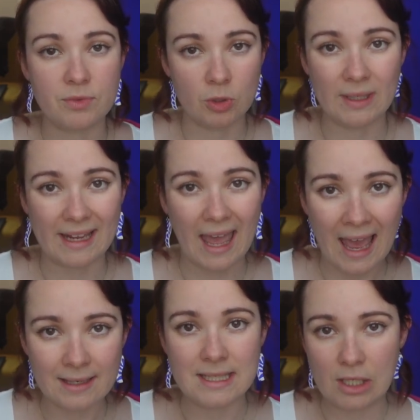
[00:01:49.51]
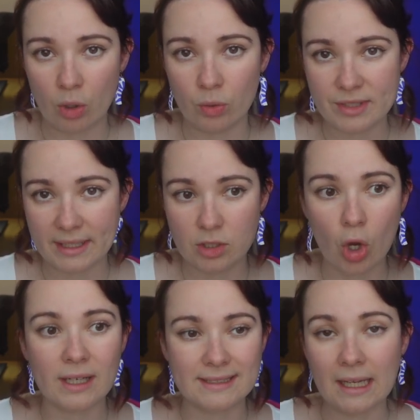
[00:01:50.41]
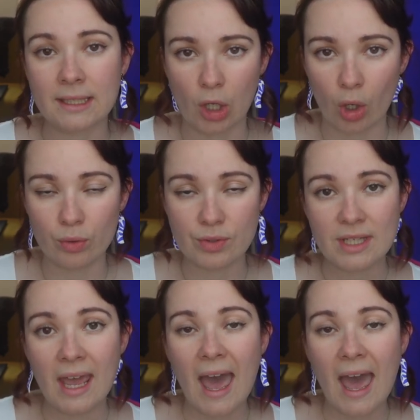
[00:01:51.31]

do like anti-goals, like not exactly goals.